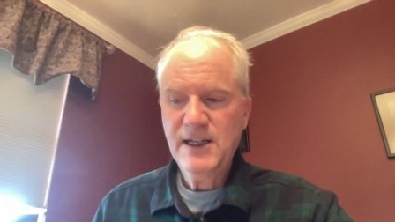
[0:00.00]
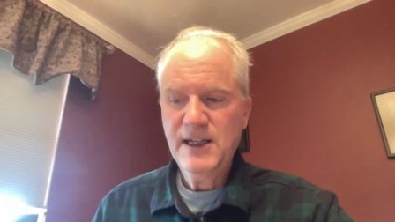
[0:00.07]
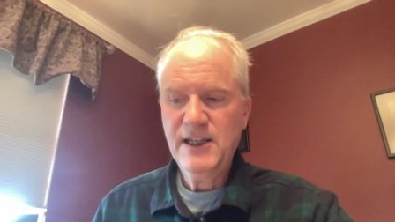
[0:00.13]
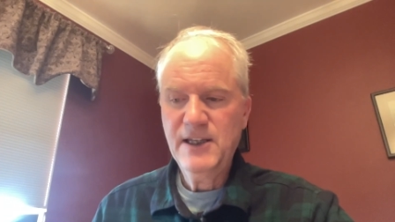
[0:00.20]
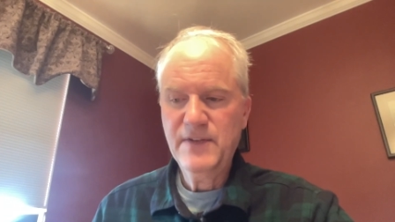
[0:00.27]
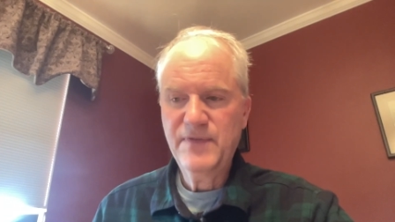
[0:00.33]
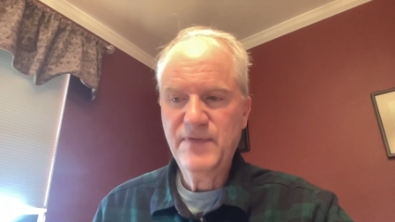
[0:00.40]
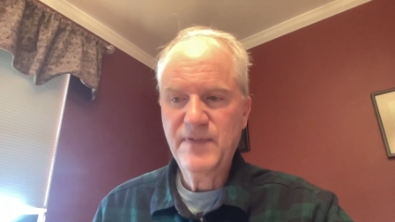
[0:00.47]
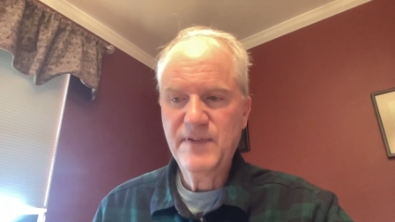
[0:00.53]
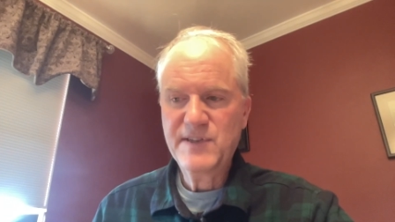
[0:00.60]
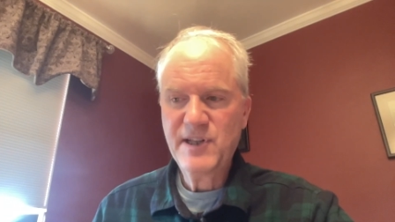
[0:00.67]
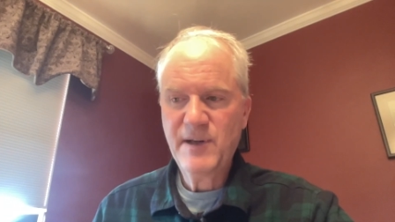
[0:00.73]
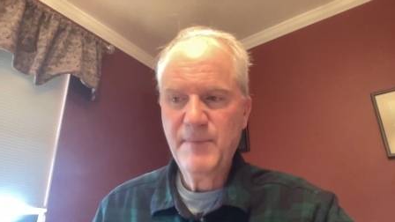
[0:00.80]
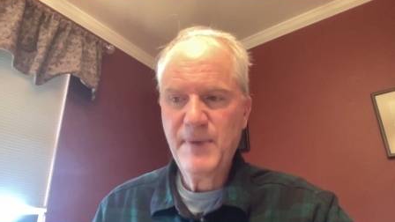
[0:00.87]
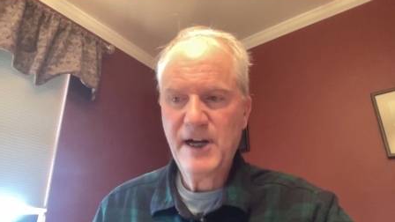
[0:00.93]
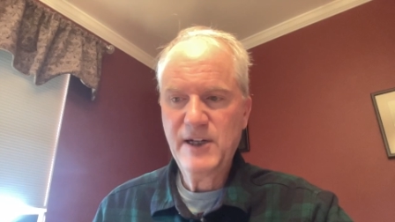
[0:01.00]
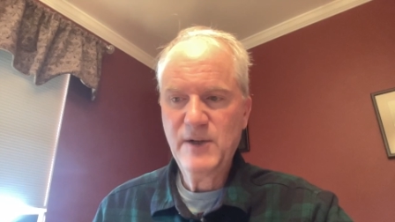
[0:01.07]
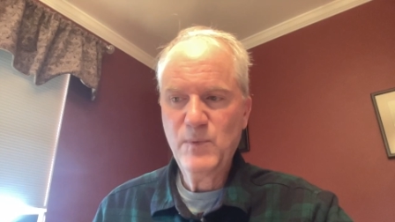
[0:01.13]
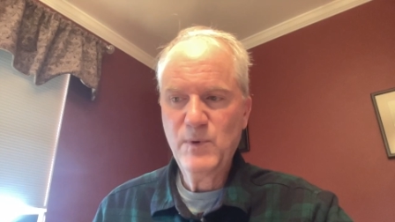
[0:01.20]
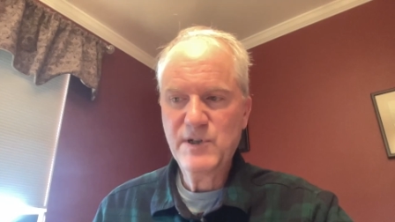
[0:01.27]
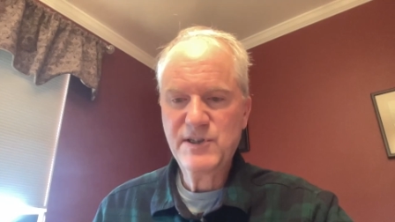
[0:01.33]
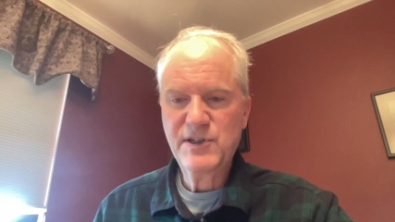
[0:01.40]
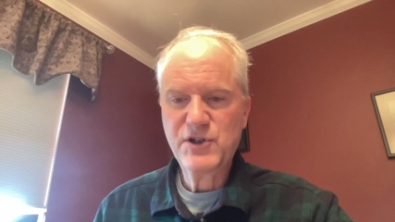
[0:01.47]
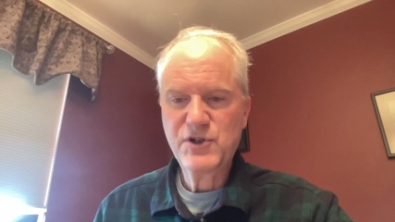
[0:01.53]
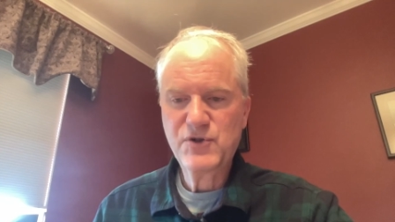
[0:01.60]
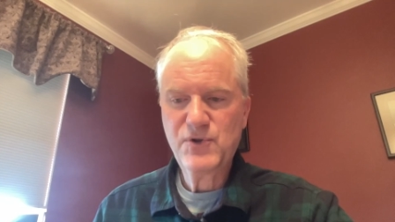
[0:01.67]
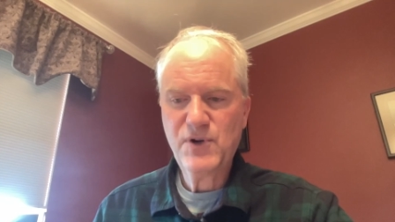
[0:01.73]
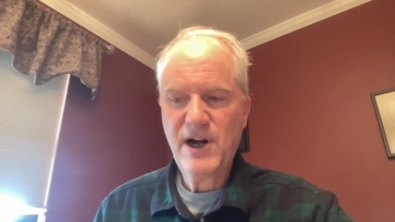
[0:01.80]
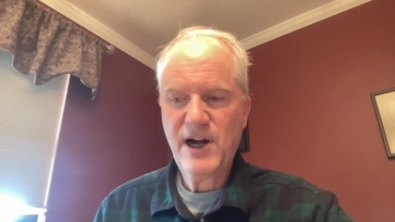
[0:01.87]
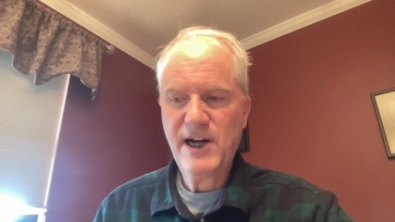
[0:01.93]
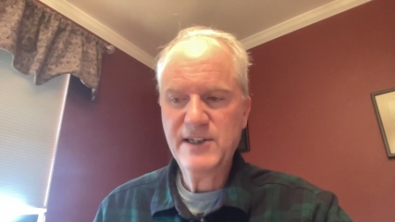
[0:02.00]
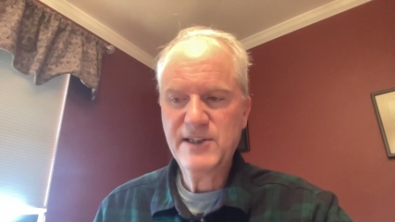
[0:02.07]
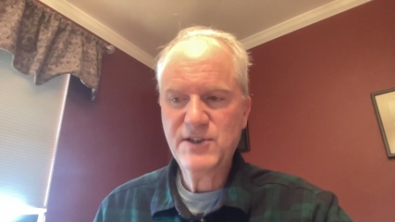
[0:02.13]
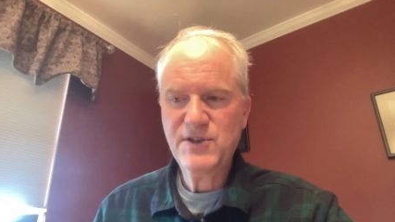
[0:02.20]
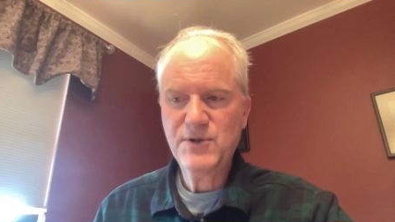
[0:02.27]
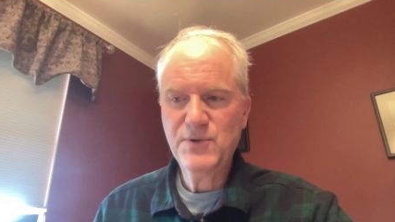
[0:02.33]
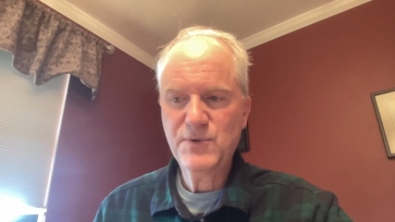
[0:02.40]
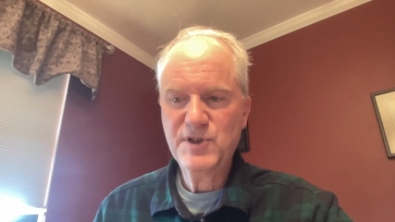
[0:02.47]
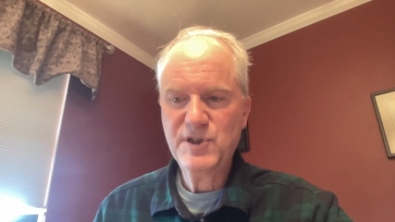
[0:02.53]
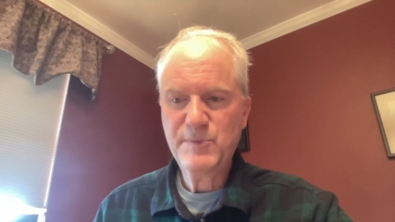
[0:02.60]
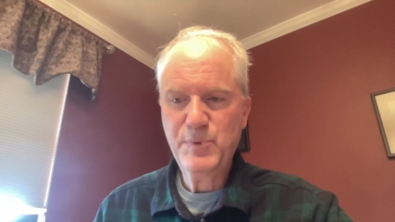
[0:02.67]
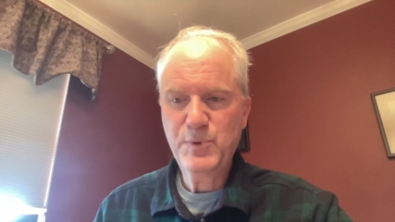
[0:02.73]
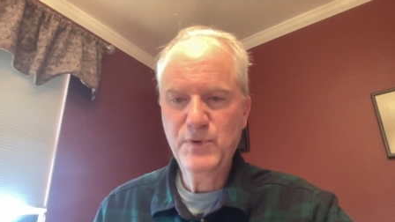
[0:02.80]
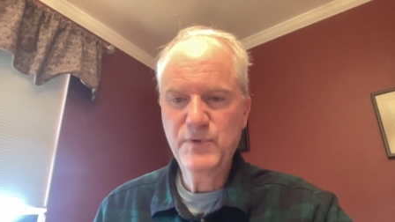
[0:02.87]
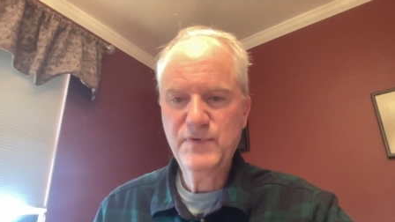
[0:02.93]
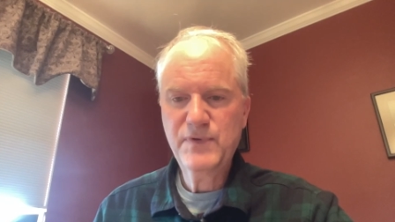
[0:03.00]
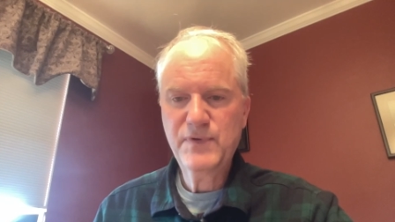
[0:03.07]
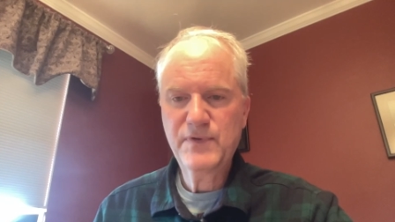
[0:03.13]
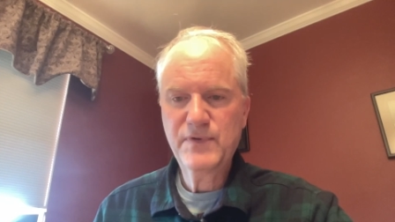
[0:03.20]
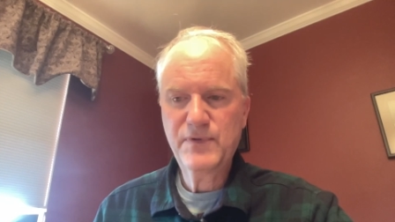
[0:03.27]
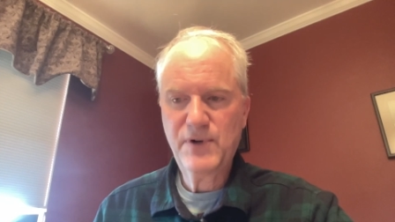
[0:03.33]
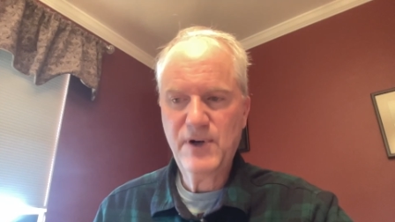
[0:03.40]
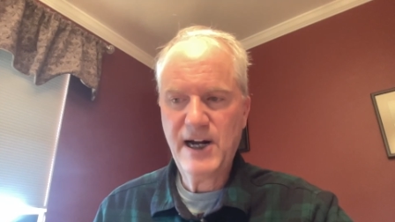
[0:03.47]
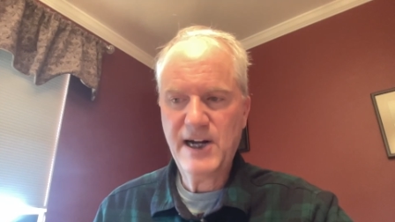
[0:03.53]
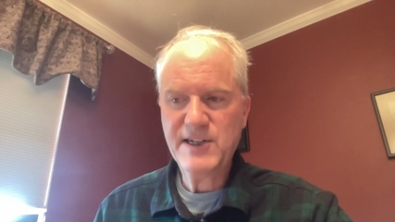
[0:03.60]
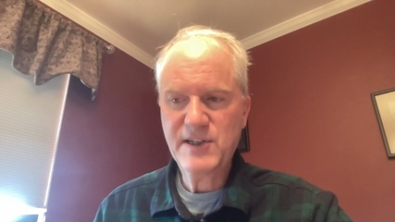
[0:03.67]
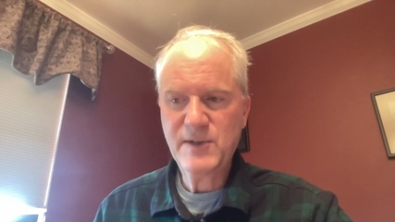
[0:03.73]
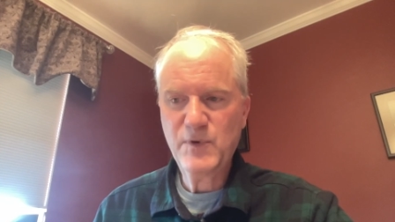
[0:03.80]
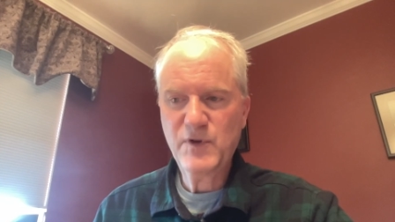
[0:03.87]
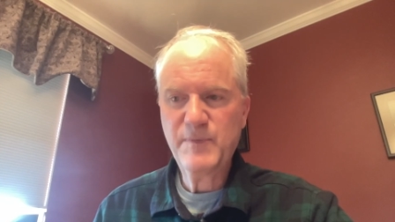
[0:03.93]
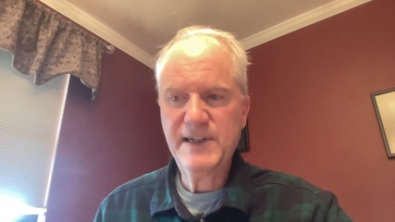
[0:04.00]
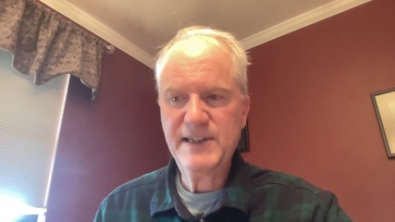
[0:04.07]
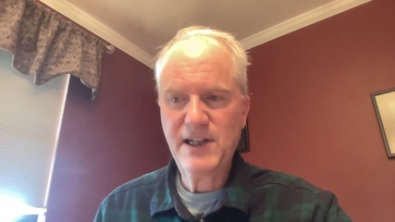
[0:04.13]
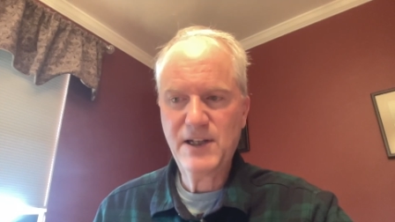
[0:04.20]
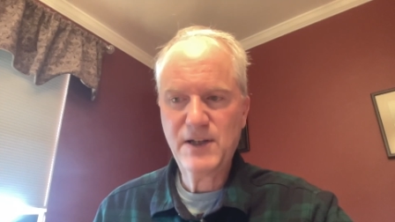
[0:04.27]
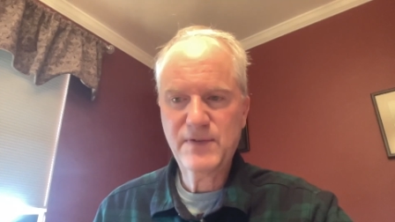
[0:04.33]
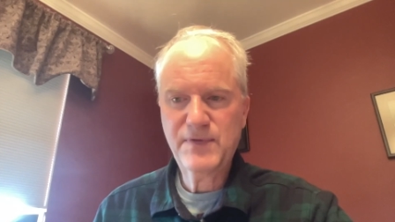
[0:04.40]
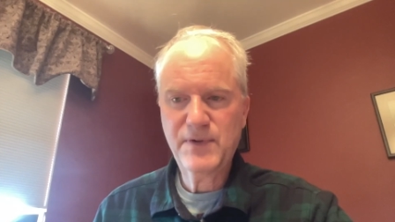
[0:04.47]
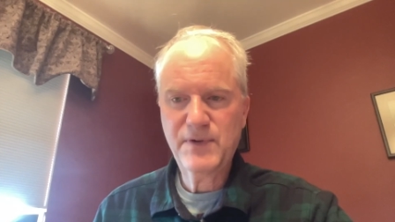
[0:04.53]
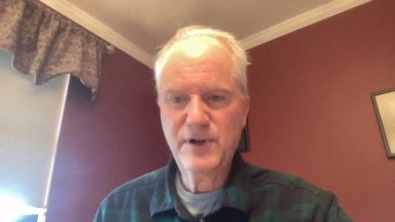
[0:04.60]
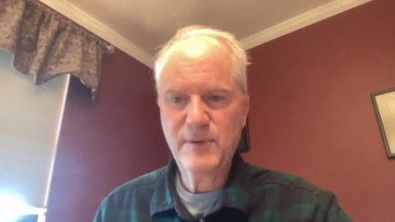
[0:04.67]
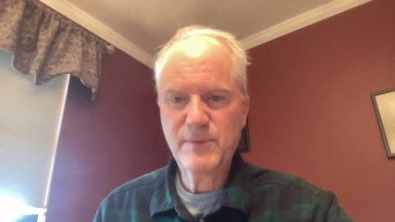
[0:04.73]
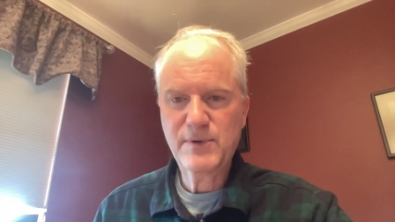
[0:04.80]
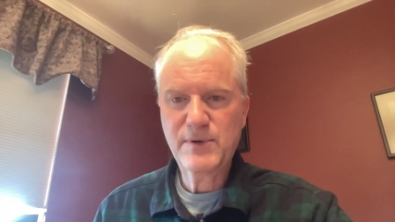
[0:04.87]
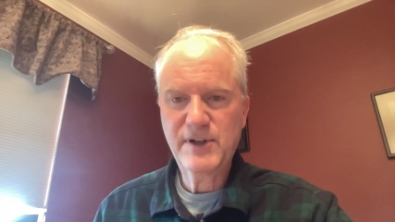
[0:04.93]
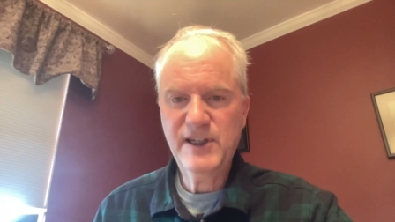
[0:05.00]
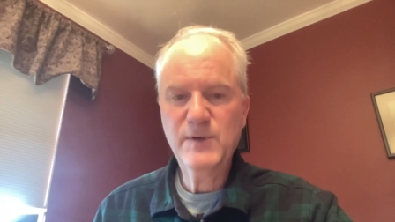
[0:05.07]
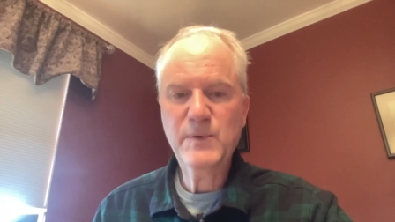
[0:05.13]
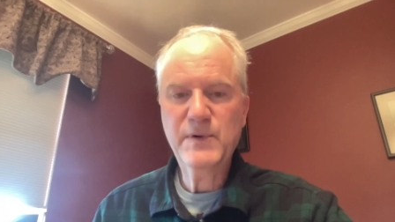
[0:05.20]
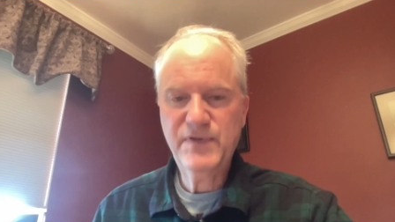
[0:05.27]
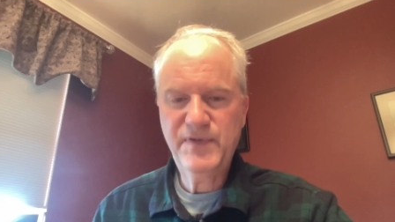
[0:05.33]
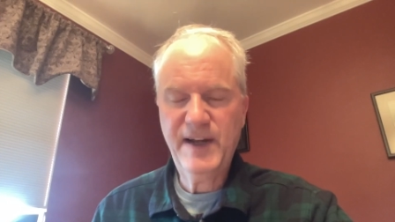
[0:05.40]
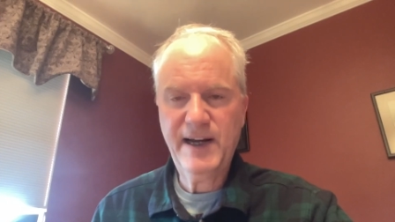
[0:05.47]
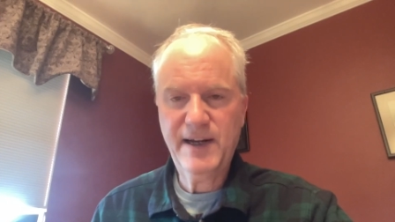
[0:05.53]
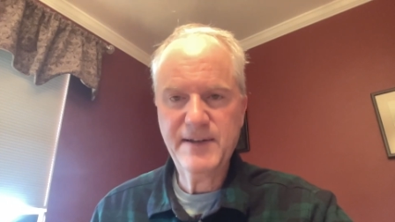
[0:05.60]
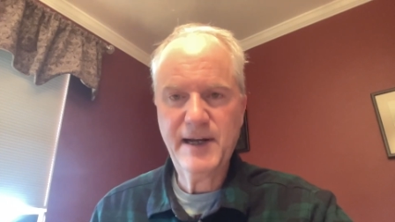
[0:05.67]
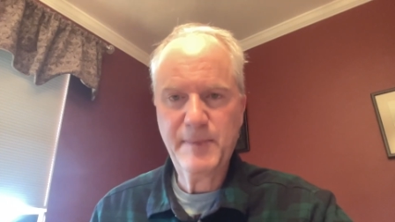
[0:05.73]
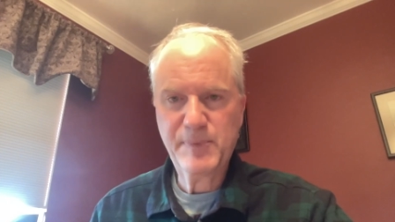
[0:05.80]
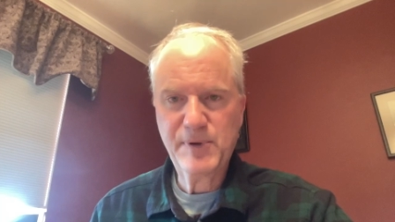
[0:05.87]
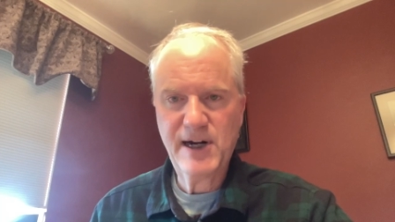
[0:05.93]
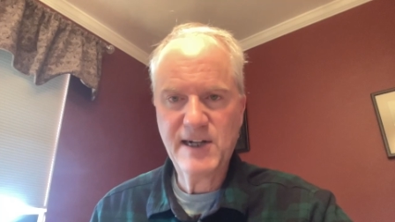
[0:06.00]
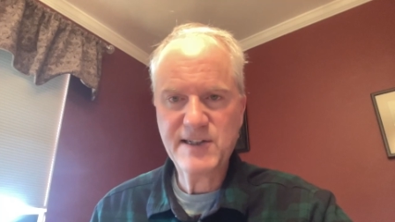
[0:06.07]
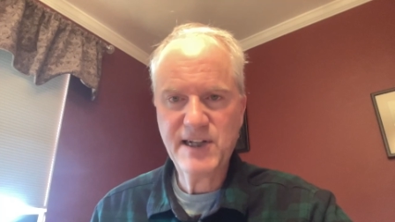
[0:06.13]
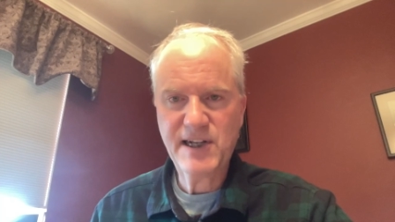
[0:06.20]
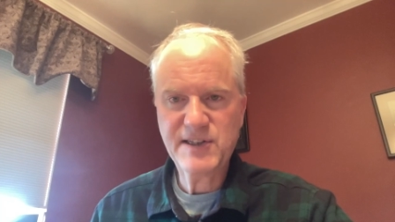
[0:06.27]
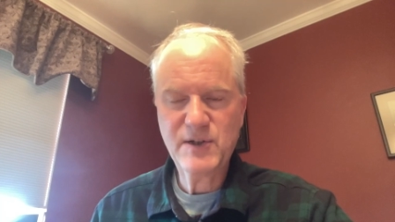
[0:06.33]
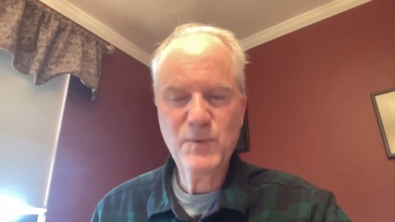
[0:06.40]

if somebody was to try to spoof Verizon with my telephone number, it would fail that process.